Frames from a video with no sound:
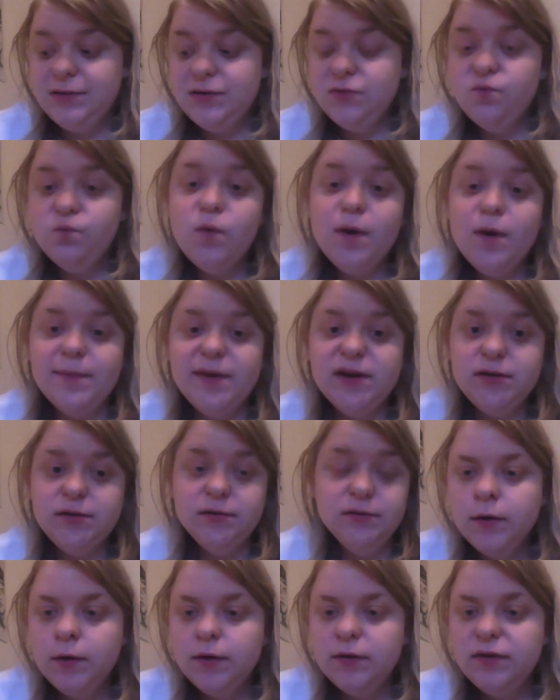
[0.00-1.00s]
women.
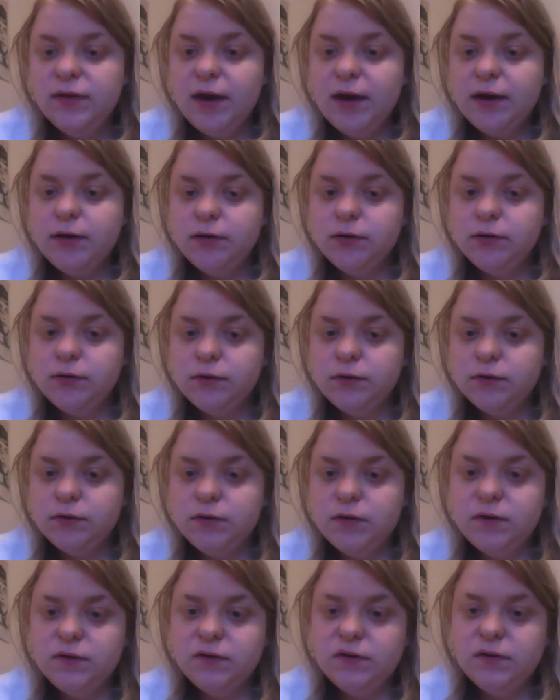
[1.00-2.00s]
Then
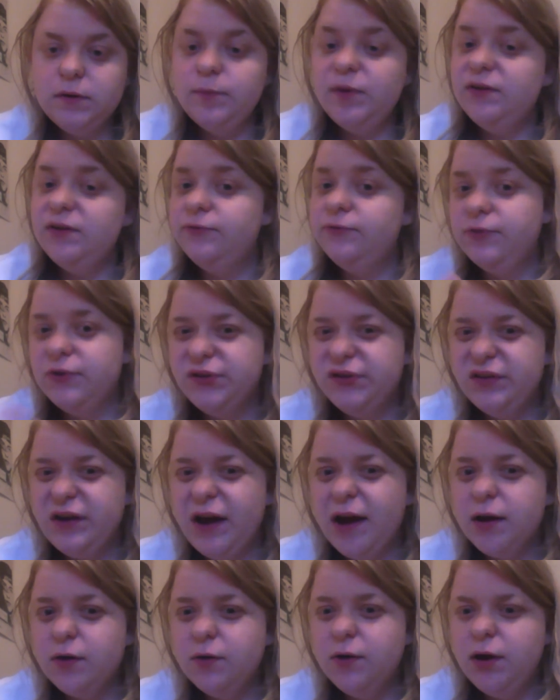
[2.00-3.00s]
there's a bit of
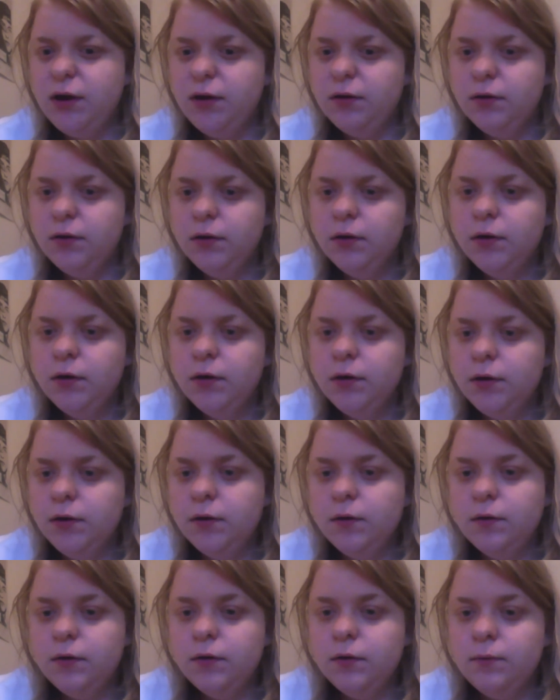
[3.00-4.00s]
foreshadowing,
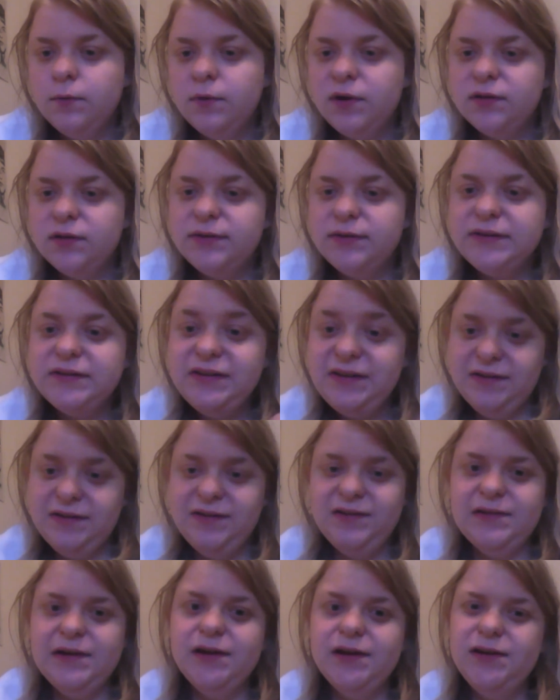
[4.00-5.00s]
where the tea
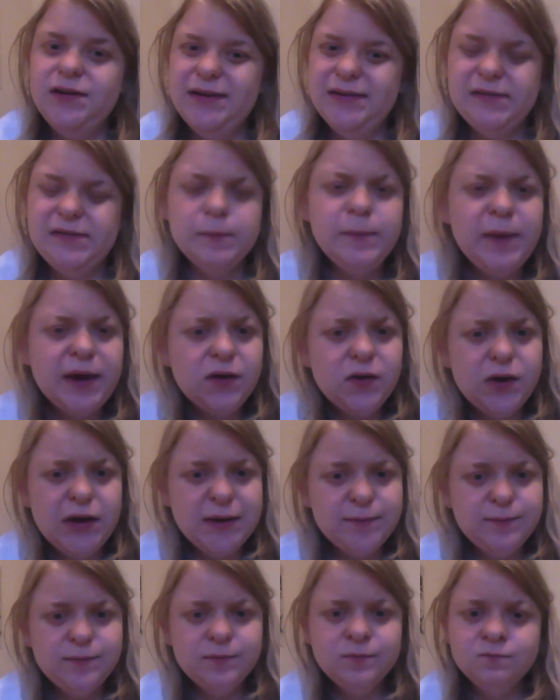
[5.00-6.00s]
set is
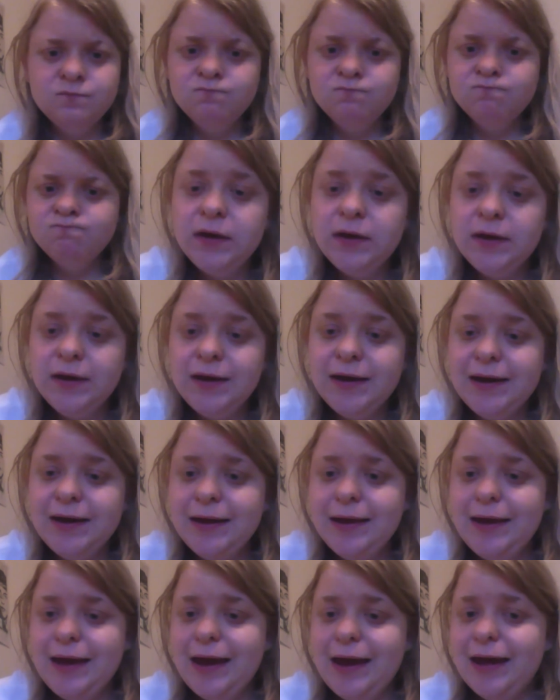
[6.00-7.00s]
Miriam,
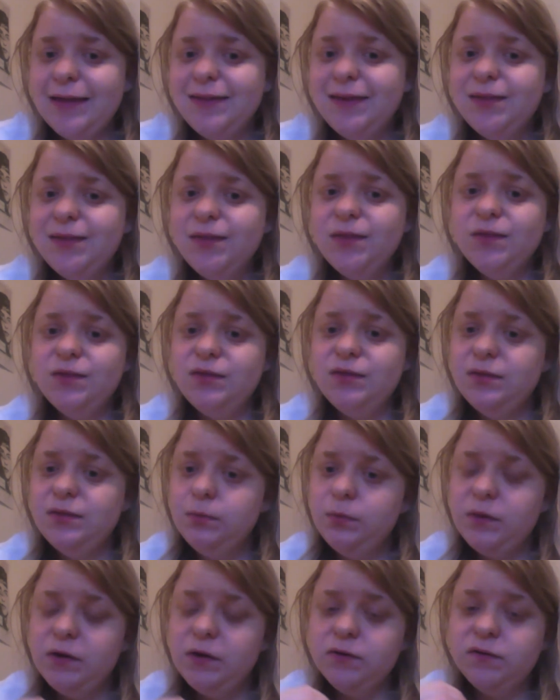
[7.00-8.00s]
and then
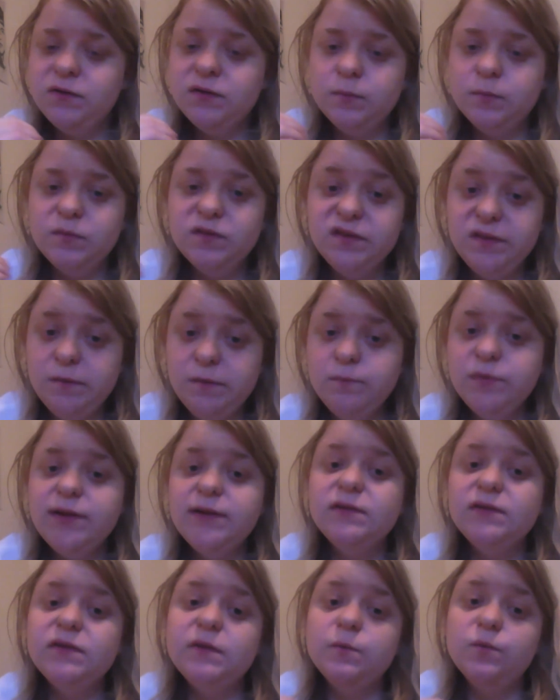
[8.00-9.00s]
there's some
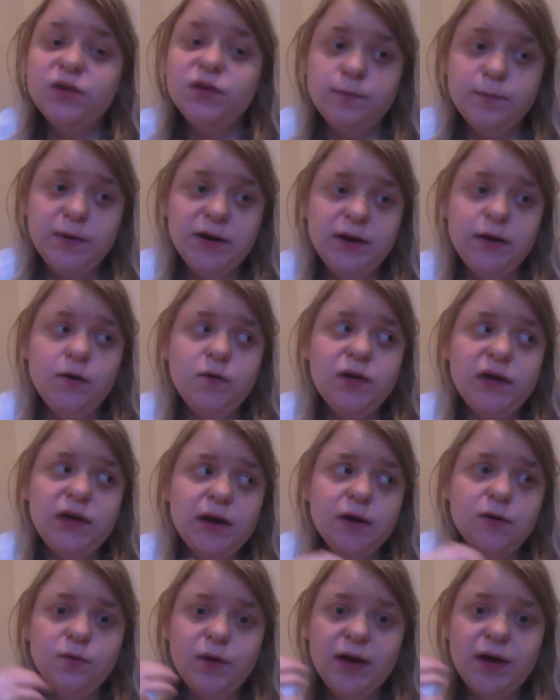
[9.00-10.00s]
symbolism with
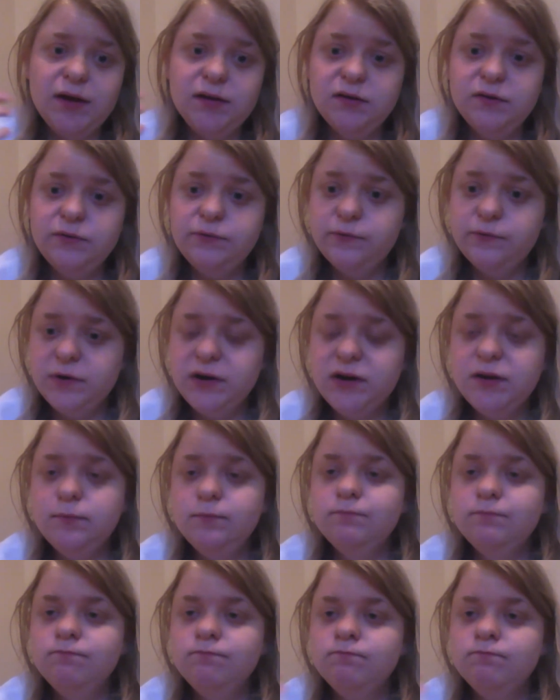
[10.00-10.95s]
Pinocchio and freedom.